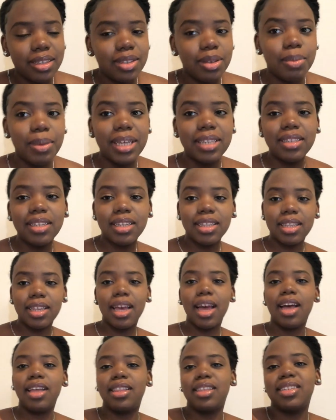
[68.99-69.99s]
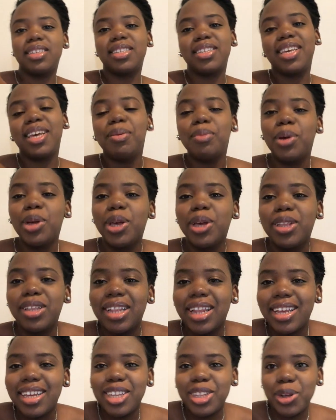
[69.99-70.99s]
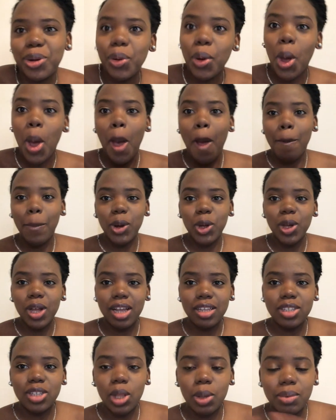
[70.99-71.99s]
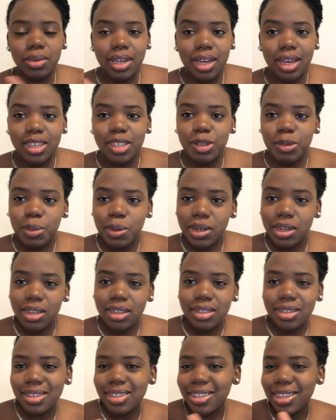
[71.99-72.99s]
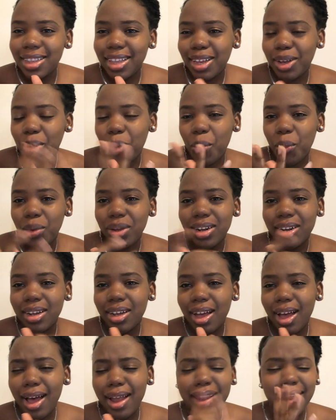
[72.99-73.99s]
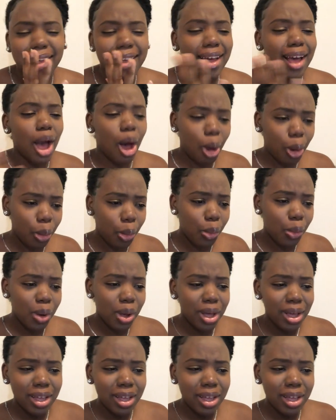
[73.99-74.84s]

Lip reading: So basically I just came on here to, like, you know, bring you guys along with the experience, see like what, like how,